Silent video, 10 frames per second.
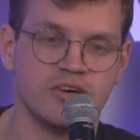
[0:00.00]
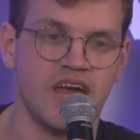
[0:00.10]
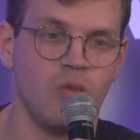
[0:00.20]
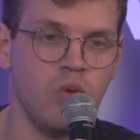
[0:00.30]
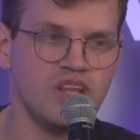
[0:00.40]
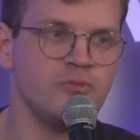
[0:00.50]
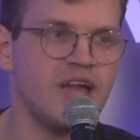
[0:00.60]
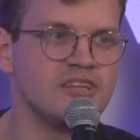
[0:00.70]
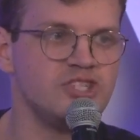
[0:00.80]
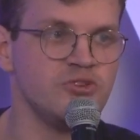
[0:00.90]
okay, what if we
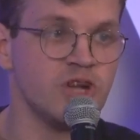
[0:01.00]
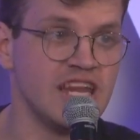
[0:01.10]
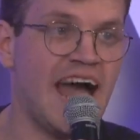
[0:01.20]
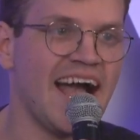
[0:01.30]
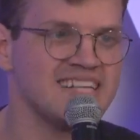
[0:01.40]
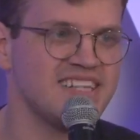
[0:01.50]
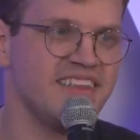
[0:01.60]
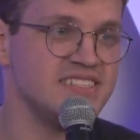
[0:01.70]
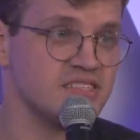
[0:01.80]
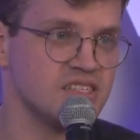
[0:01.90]
actually relaxed
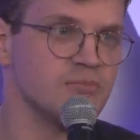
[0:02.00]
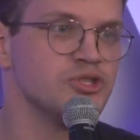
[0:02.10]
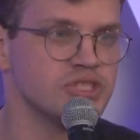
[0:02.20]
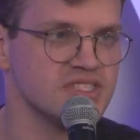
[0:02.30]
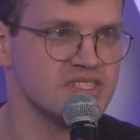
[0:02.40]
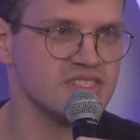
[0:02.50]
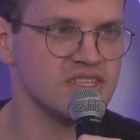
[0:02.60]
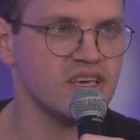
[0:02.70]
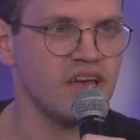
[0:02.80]
these assumptions